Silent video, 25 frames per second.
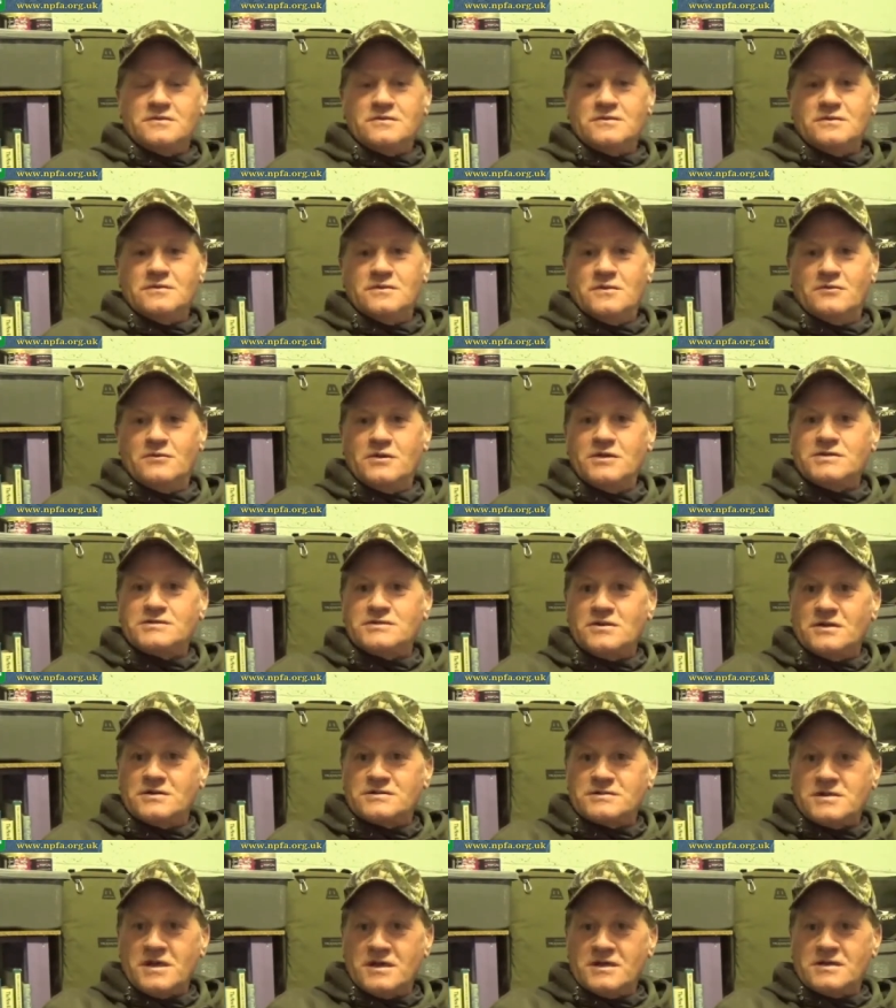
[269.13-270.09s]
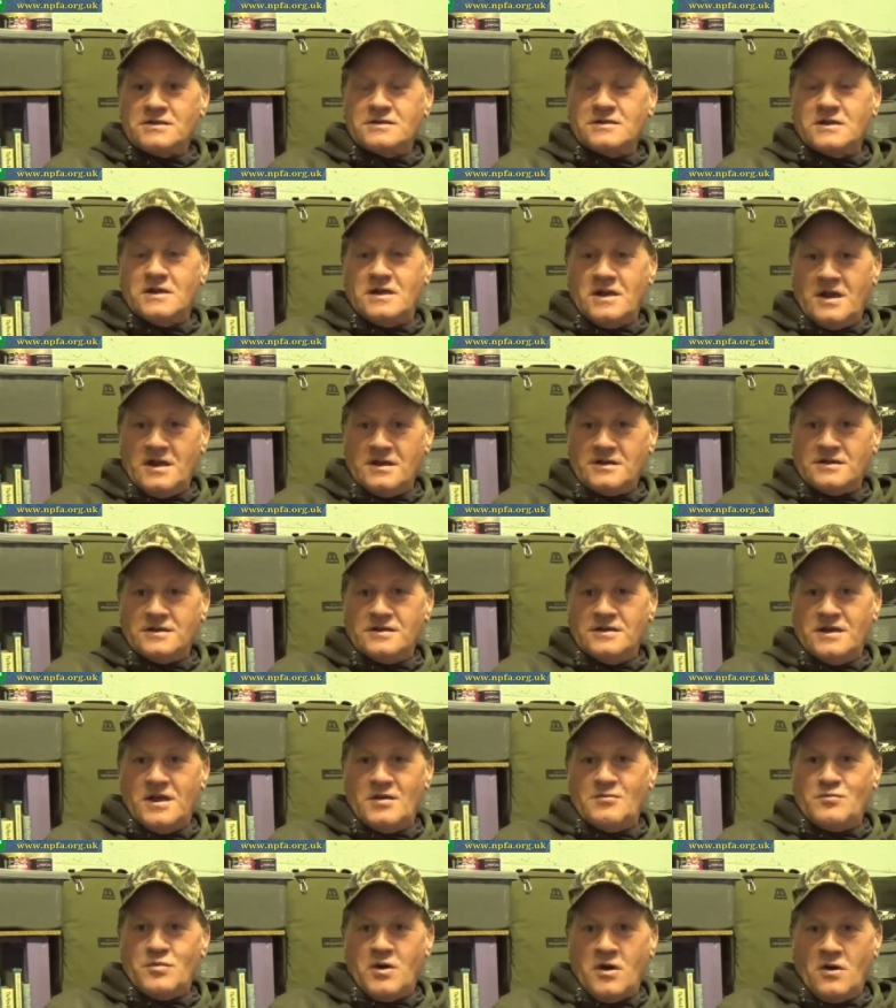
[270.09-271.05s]
the reason I take the landing
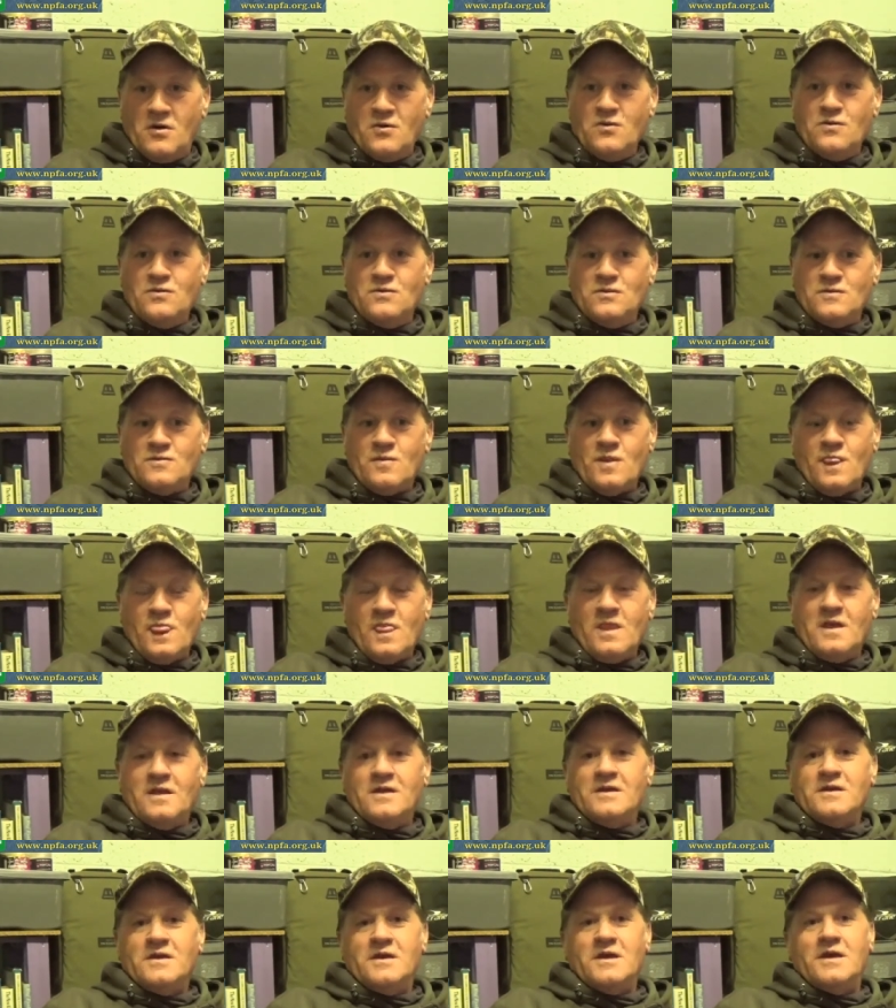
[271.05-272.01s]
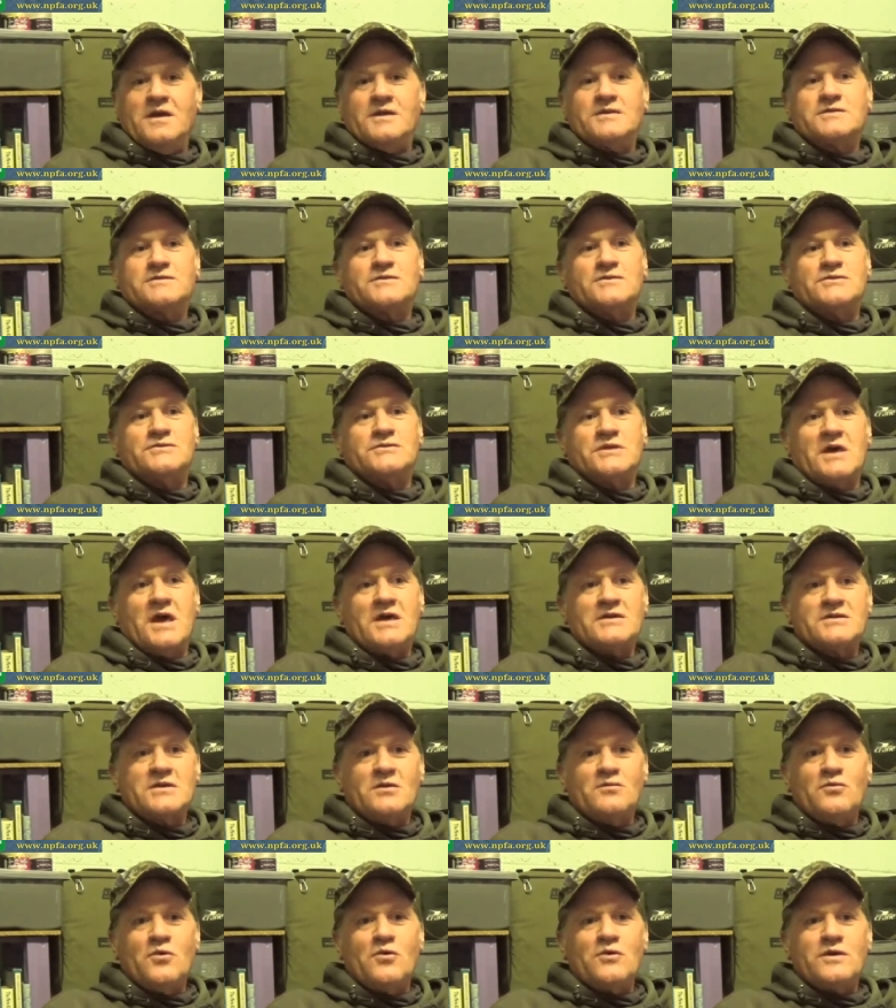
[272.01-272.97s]
net pole is because as
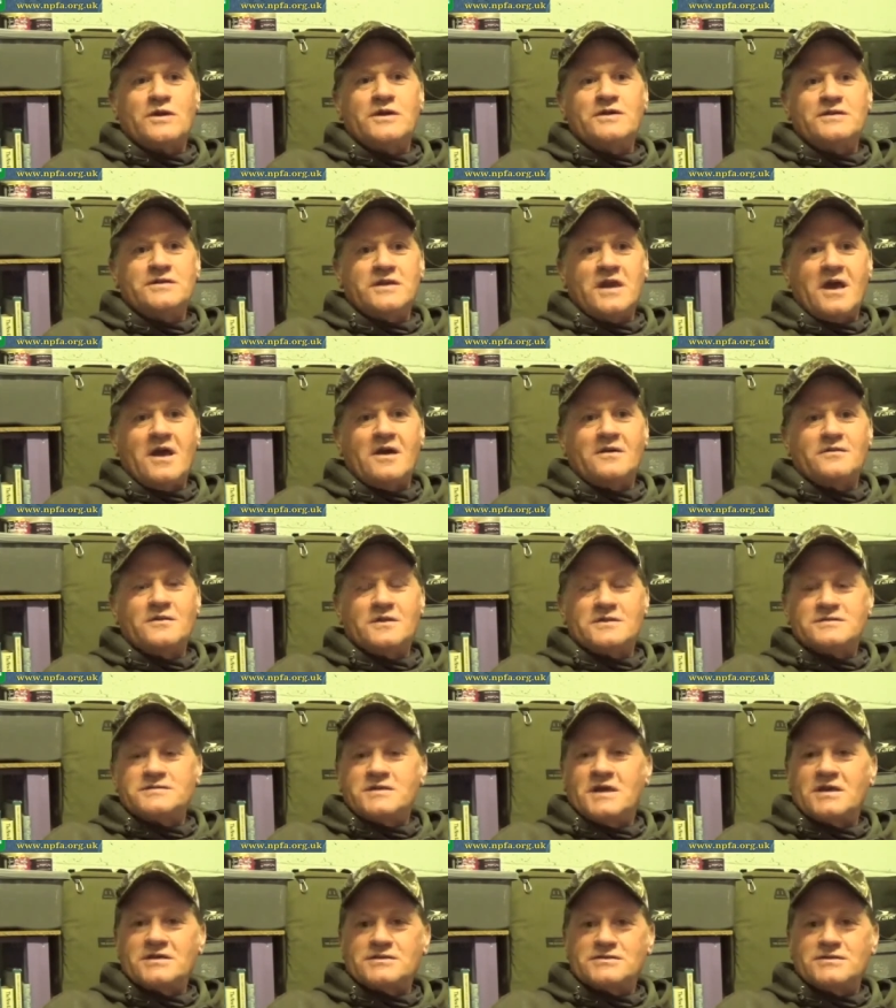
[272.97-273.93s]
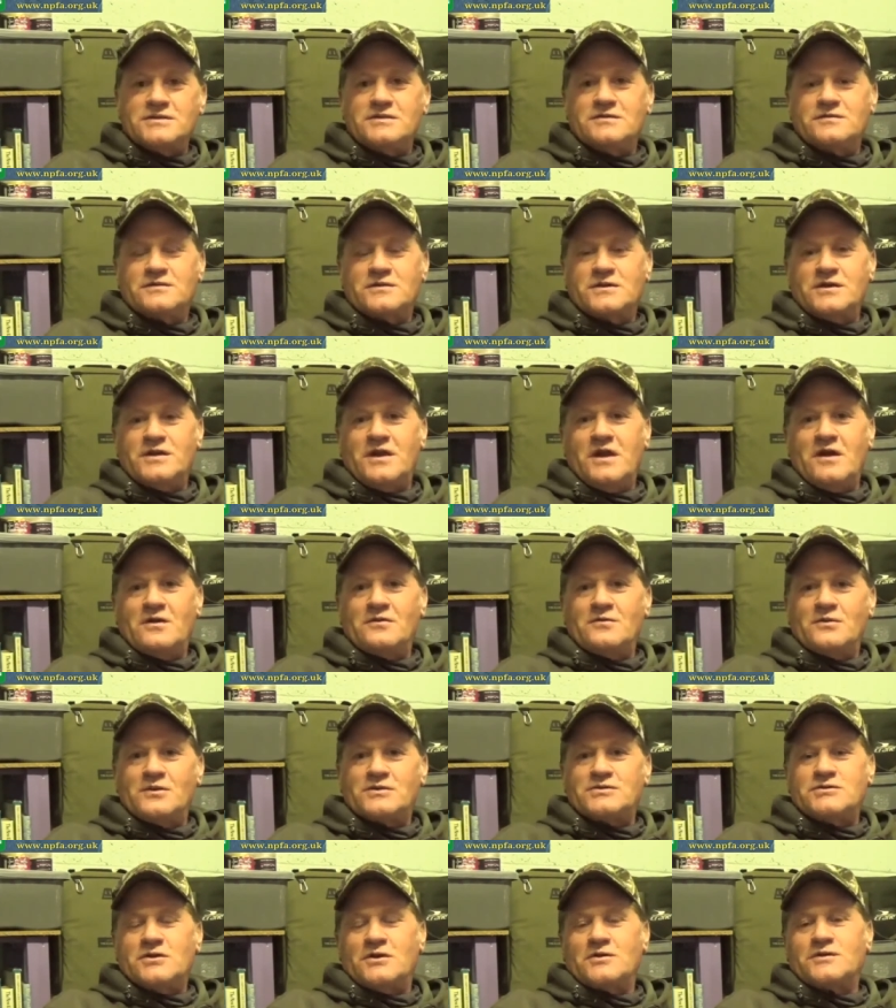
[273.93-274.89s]
I'm walking down the section of canal
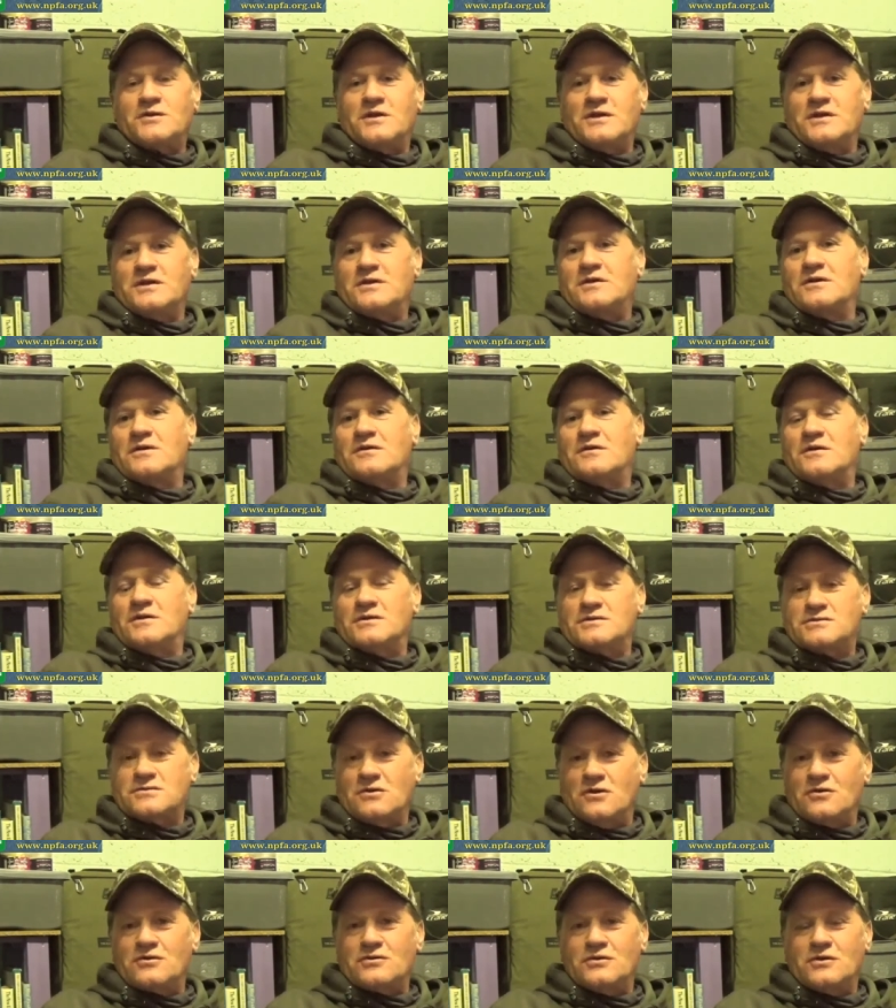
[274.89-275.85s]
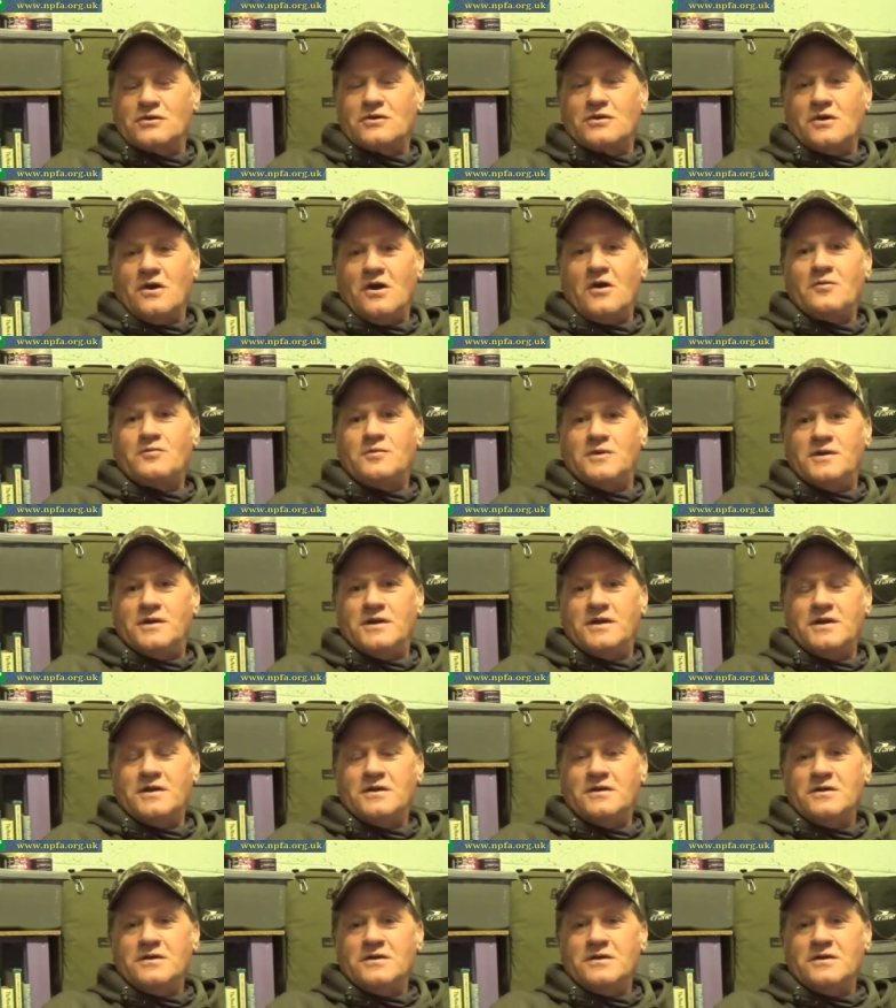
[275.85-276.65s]
which I think has got good carp in it,